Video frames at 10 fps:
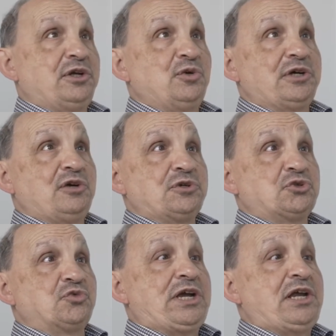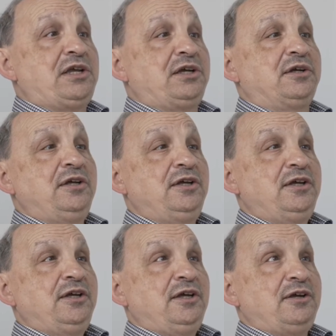Anyway, it was raining,
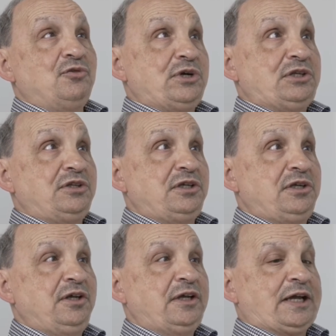windy,